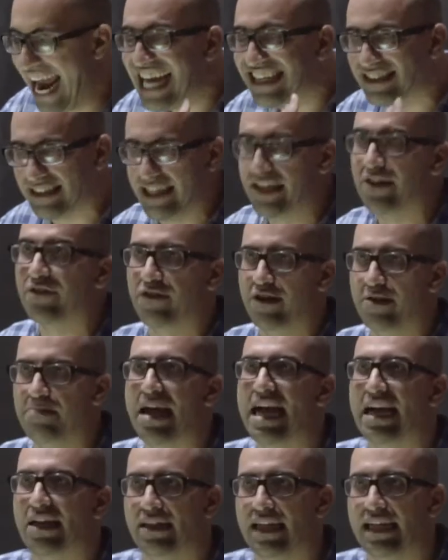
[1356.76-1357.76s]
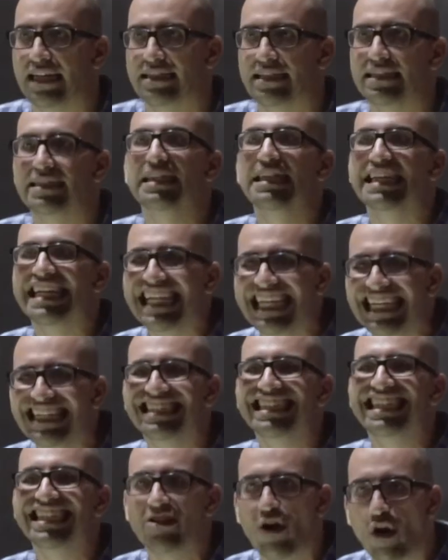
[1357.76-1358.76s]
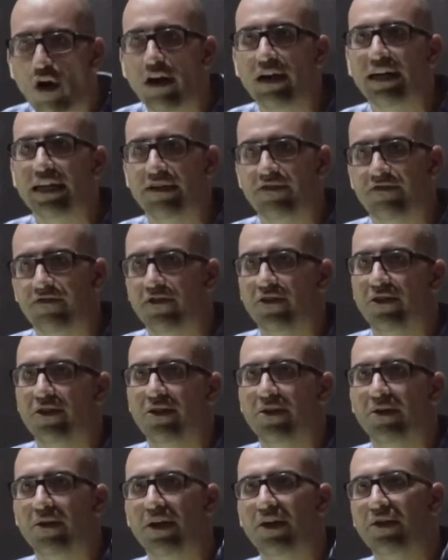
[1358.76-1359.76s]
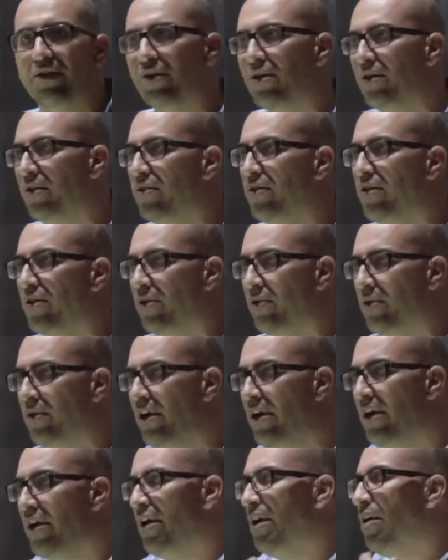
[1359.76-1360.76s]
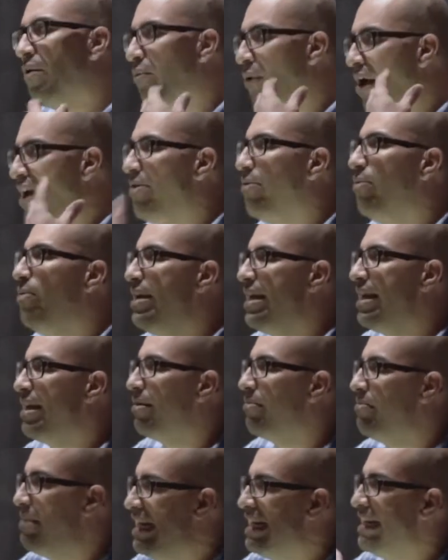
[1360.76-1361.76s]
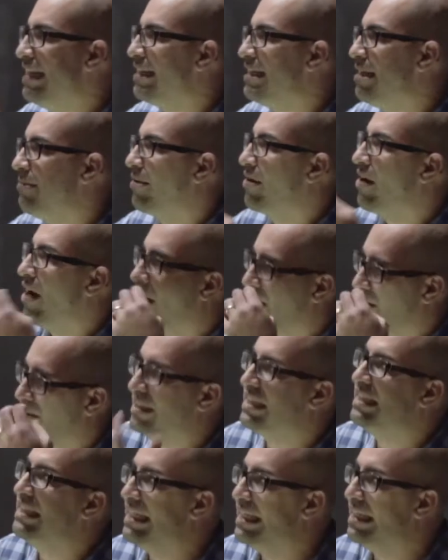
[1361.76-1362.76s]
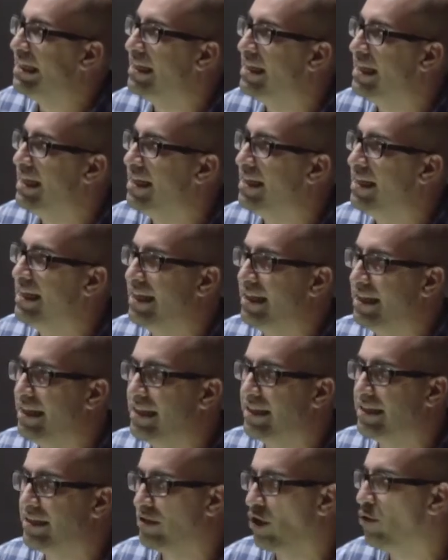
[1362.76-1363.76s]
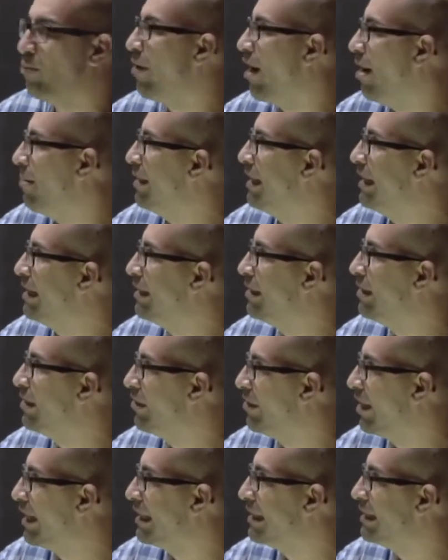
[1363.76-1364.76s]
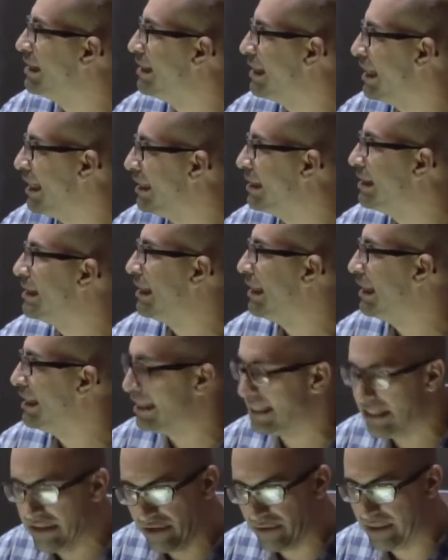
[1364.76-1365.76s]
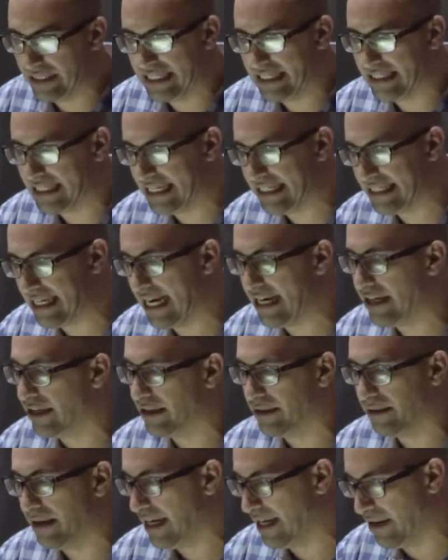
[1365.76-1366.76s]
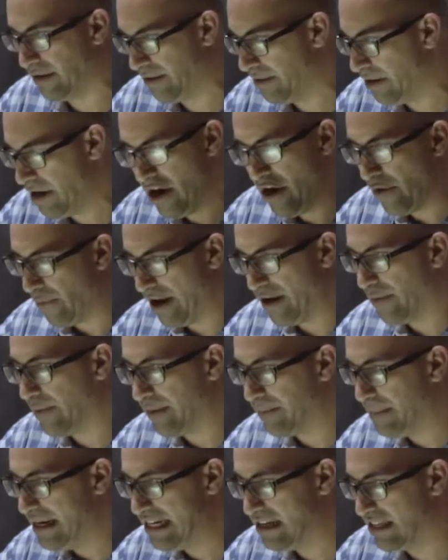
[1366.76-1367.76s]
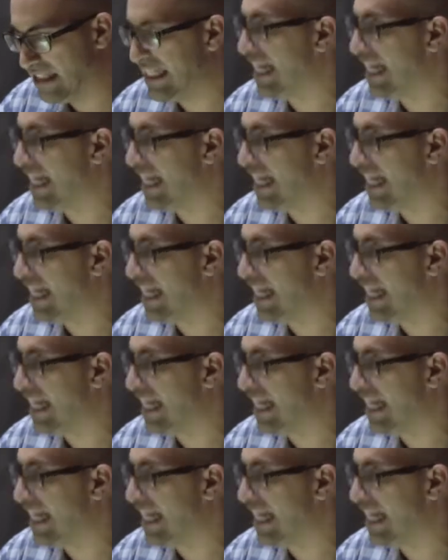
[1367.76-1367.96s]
asking for a backlash. It's an easy target for the right-wing media demagogue machine that's so prominent in the United States. Entire right-wing media